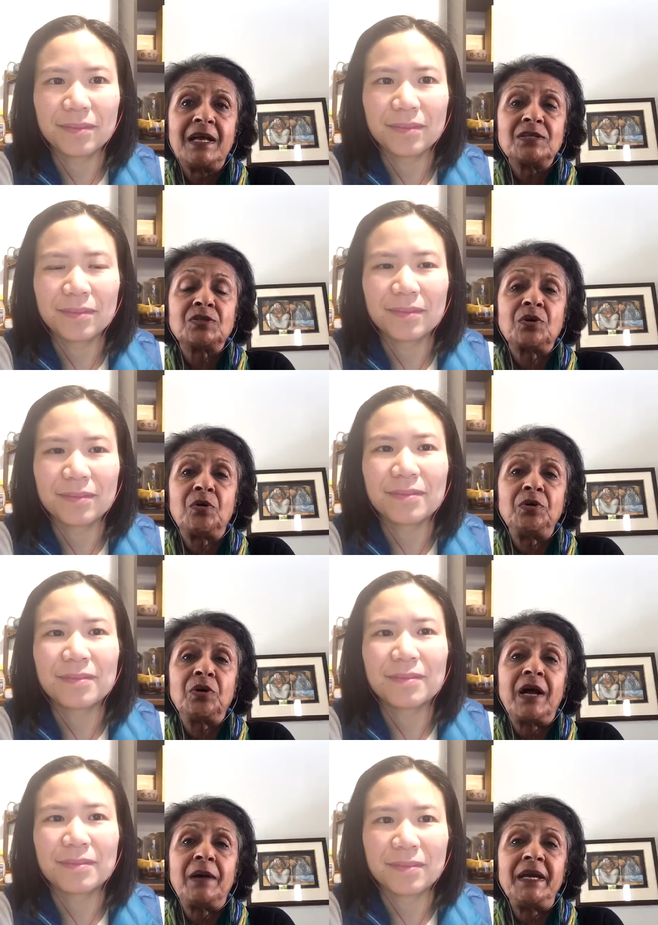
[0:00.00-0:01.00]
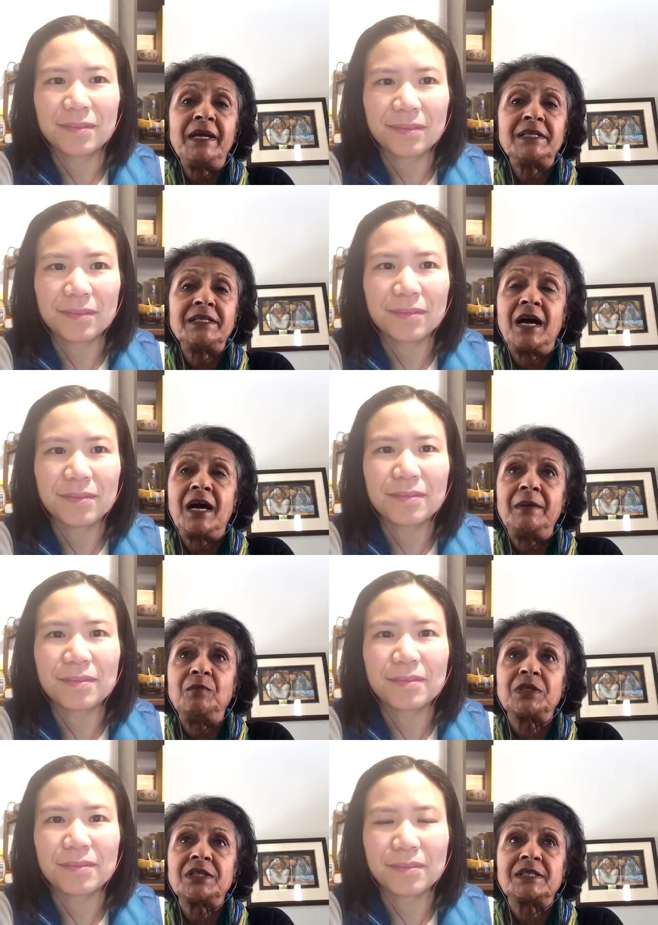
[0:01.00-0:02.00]
Speaker 1: So you're coming at a time,
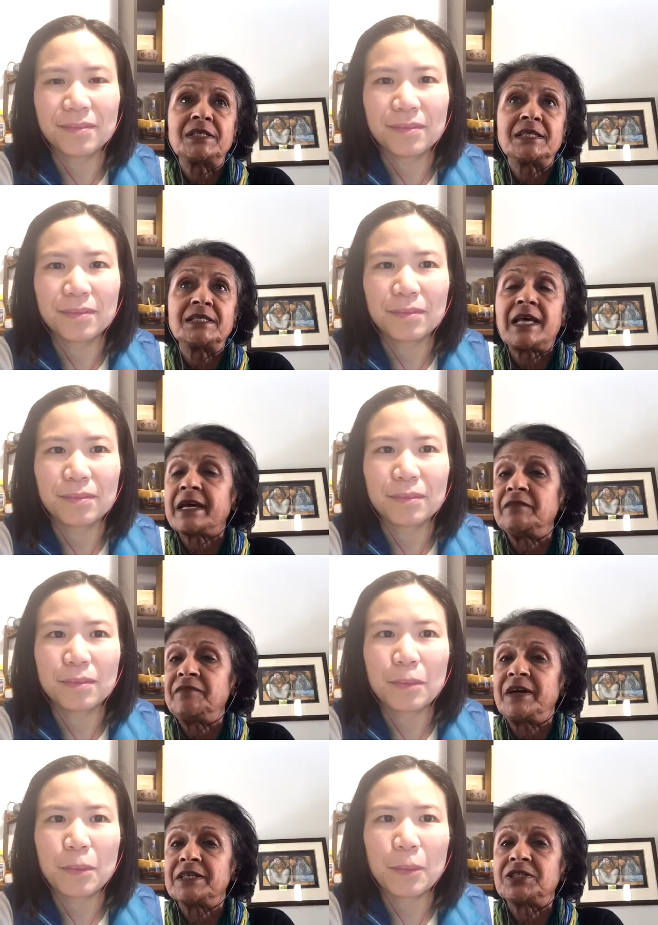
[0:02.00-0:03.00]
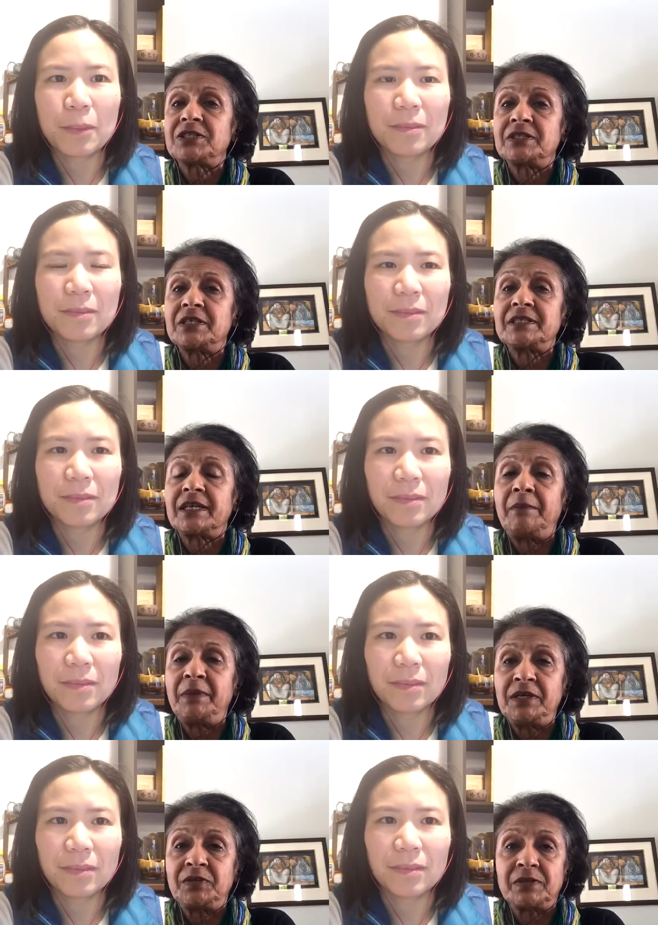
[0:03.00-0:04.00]
which is the second flush, just coming
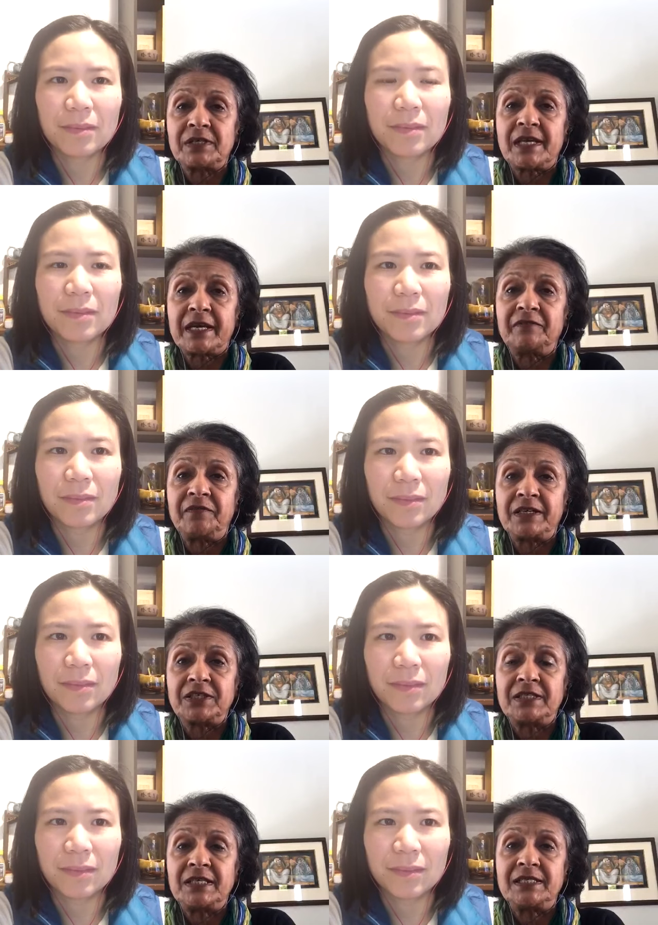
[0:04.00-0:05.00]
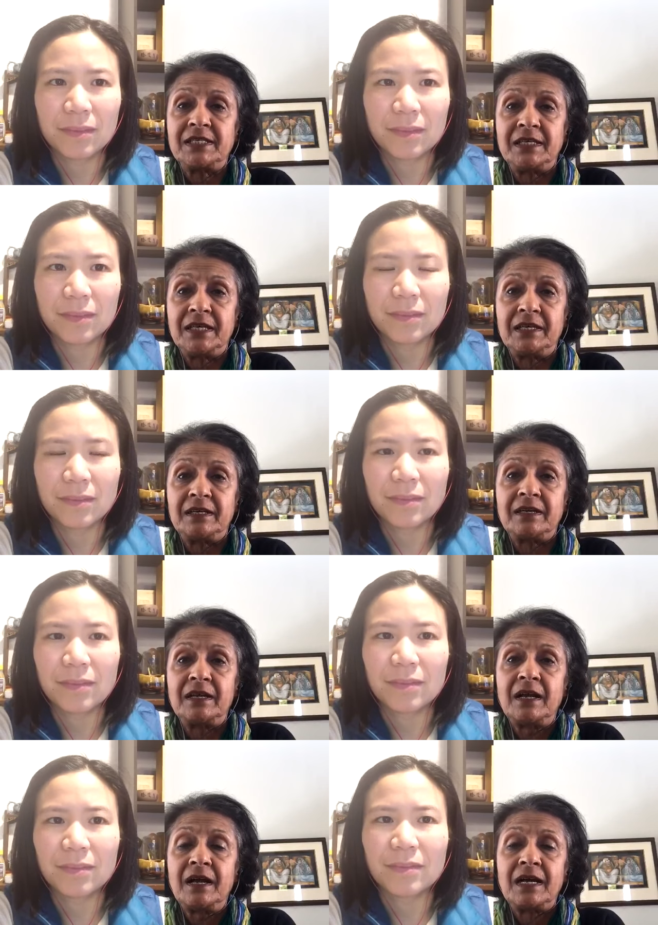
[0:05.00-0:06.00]
into the second flush season in
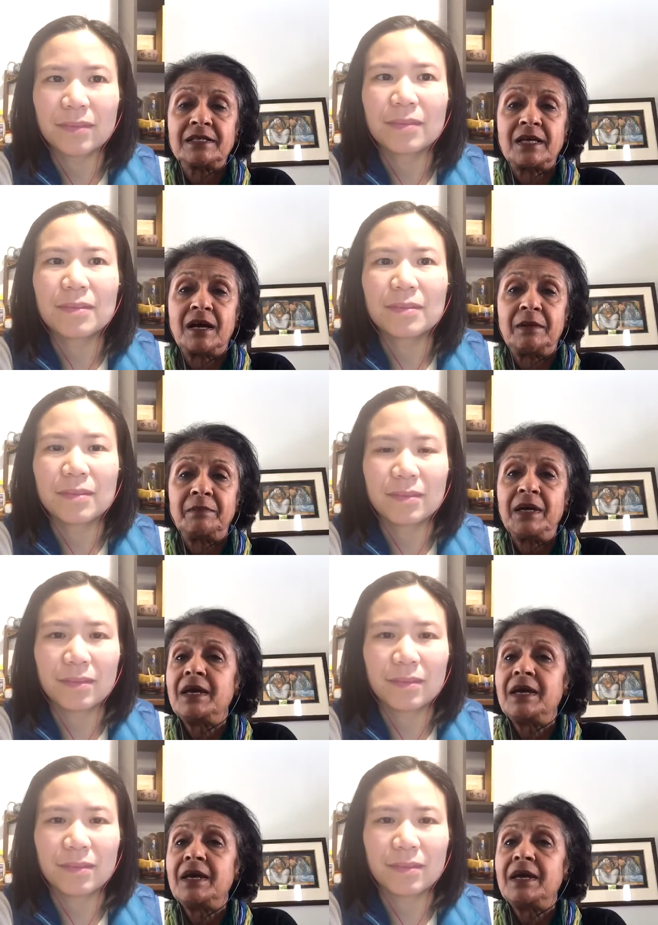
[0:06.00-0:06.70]
Assam.